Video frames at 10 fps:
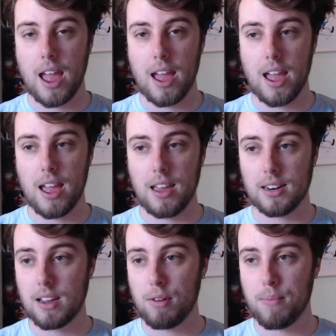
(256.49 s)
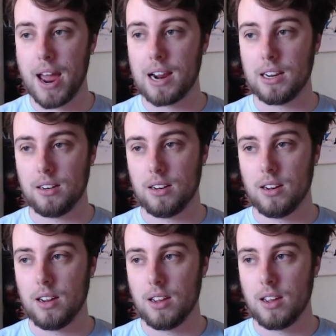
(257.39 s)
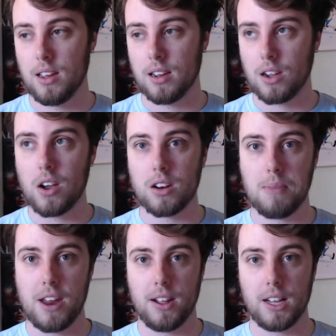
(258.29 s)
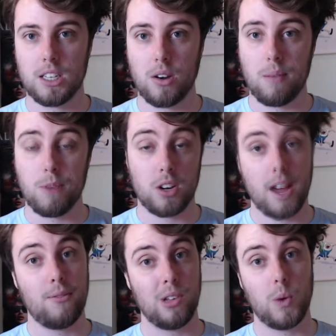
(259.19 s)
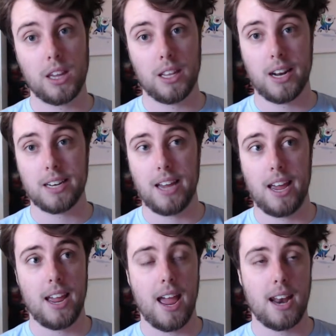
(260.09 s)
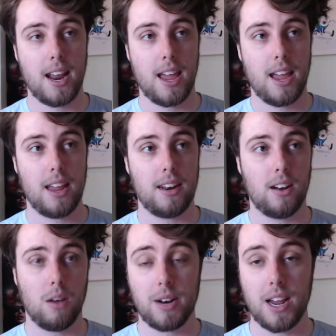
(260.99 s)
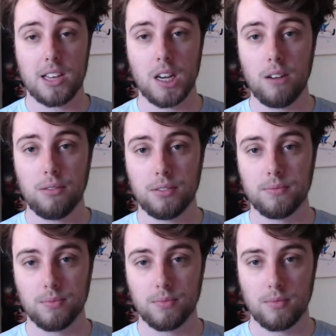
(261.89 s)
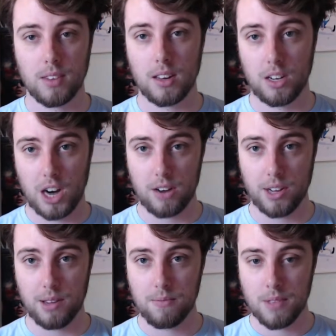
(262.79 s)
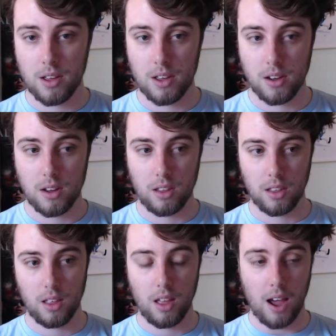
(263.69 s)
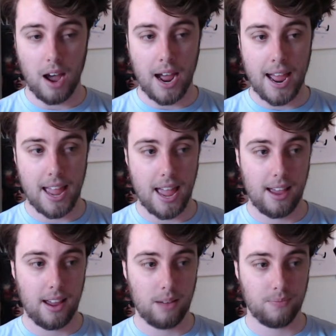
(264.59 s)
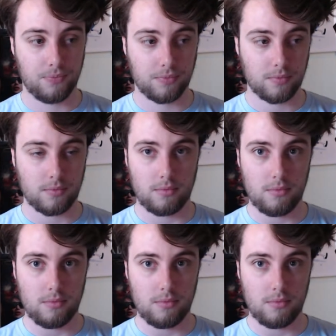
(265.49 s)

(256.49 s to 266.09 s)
and coming back, going to bed early so I'm not tired for the work the next day, and then on my days off, generally, I am